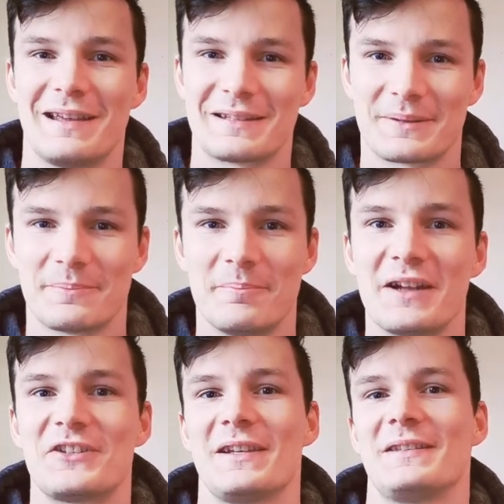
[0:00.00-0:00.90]
as
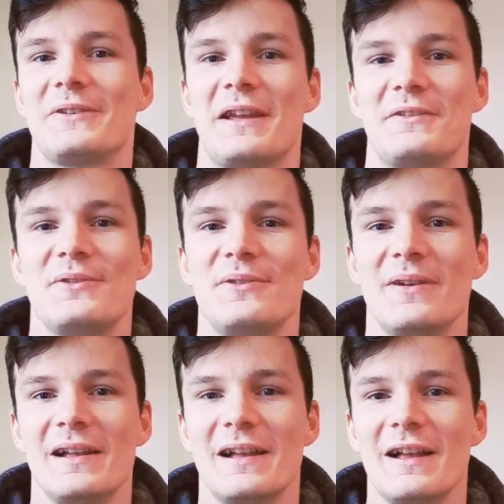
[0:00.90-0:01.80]
much as you can do